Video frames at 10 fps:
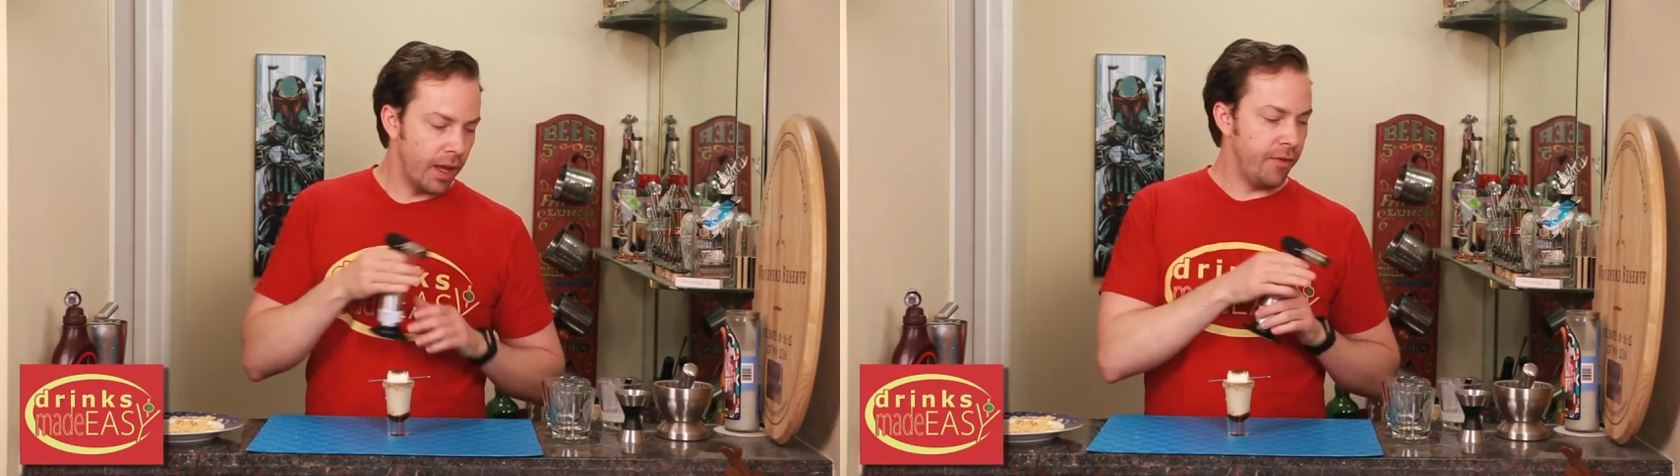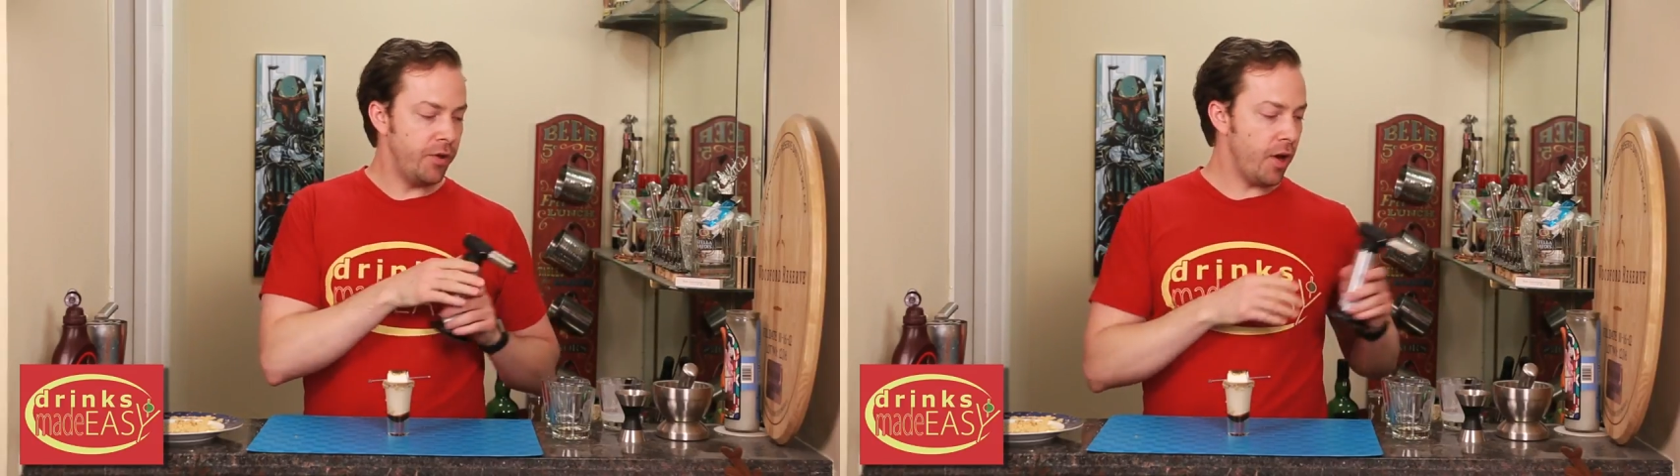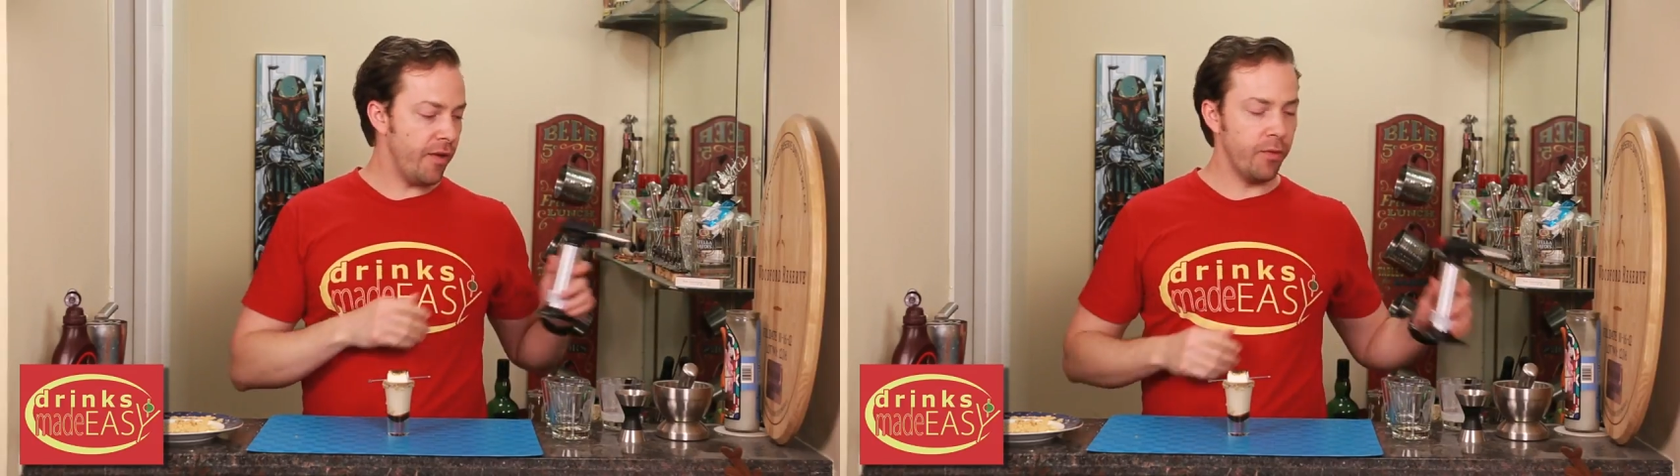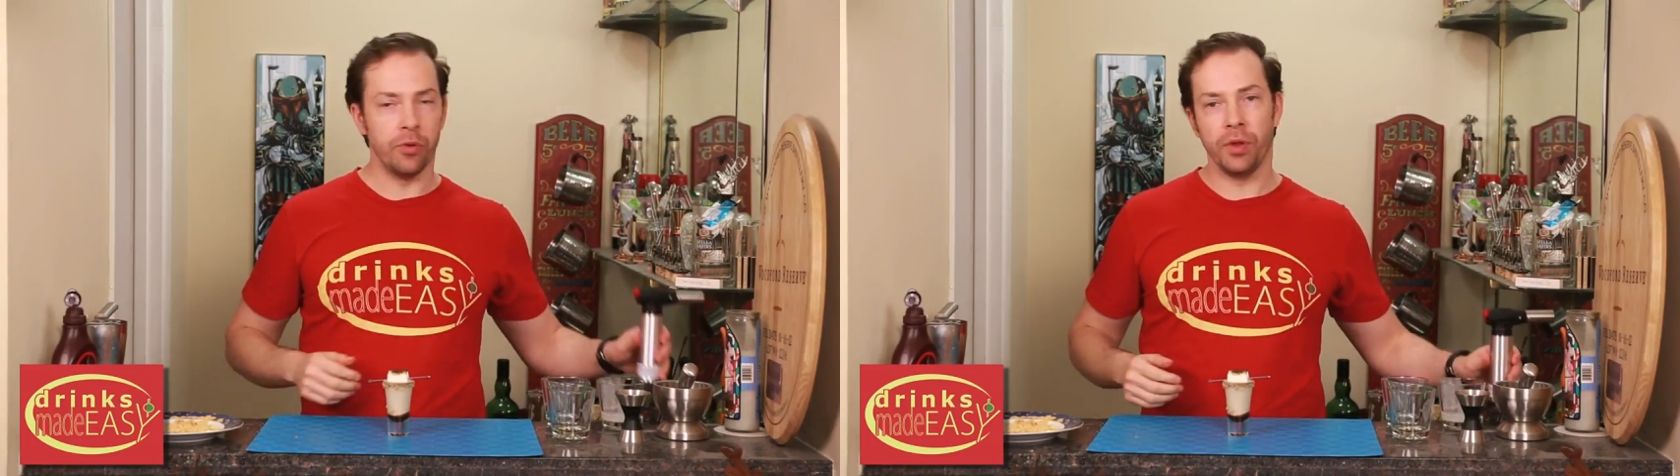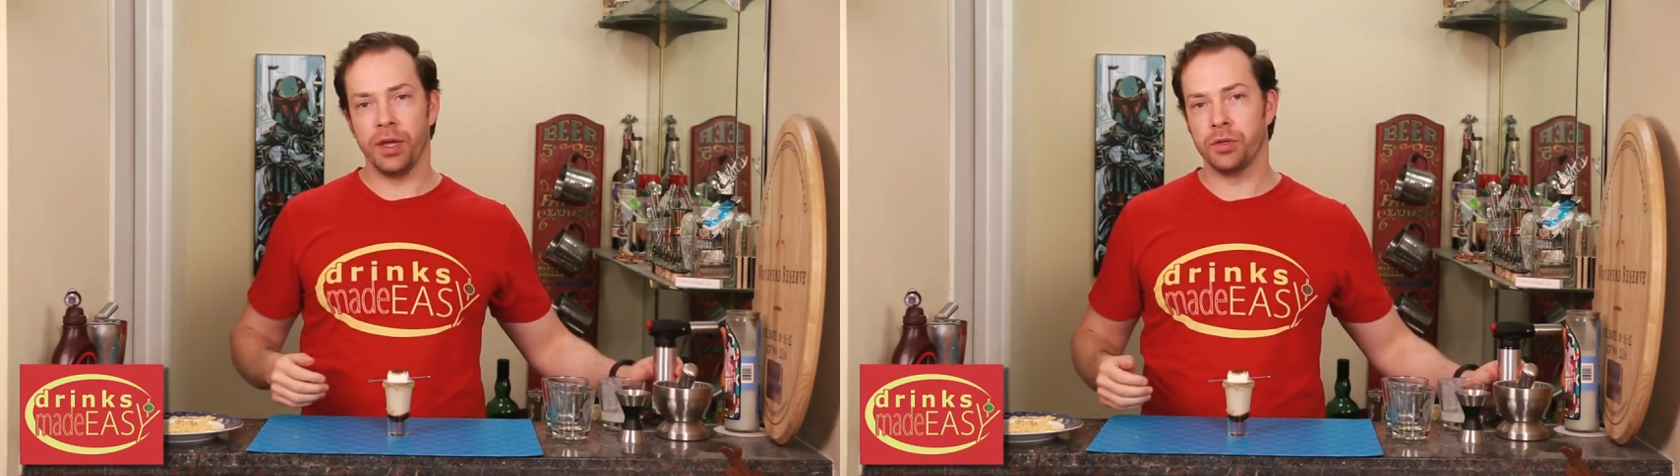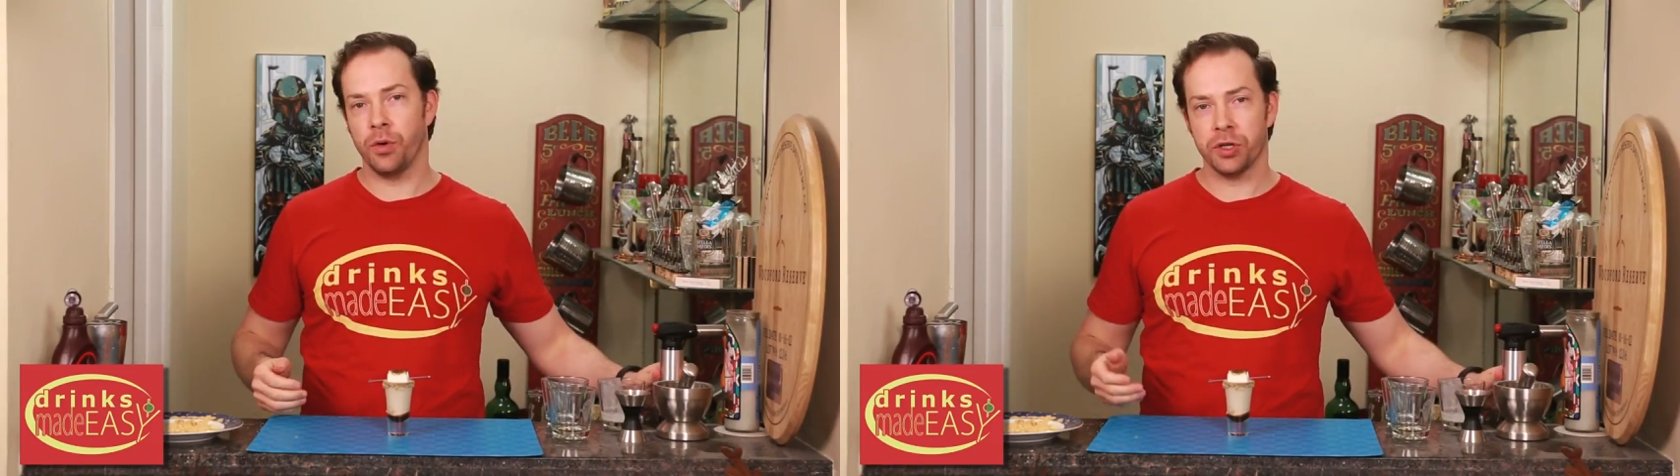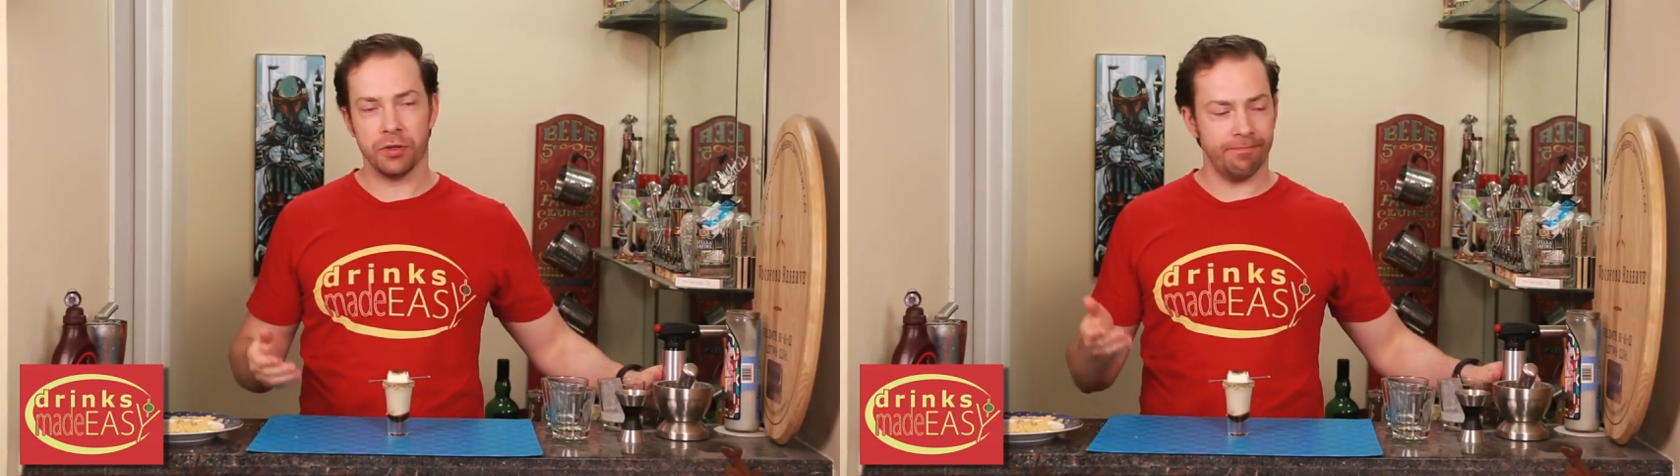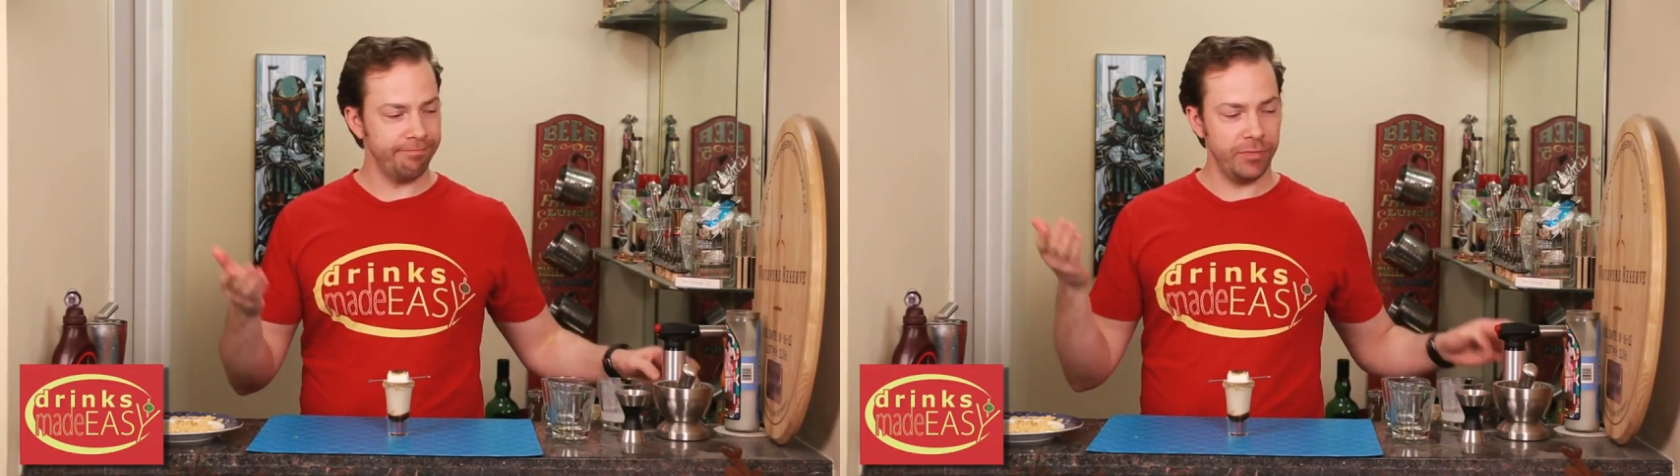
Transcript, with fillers: And if you don't have a brulee torch,